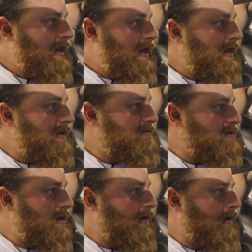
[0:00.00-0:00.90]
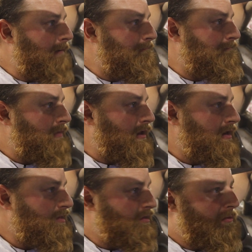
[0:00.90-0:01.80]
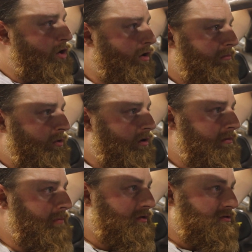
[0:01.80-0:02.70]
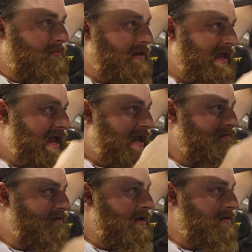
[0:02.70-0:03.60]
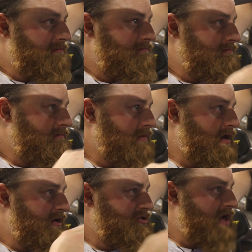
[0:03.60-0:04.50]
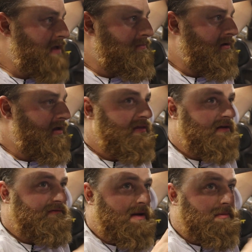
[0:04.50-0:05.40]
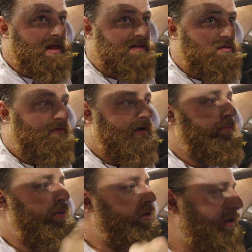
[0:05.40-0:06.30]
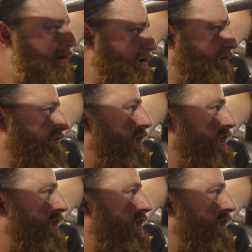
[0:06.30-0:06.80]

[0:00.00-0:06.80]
is get some cardboard and build some like A-frame shape, and then fiberglass over it, pull it off,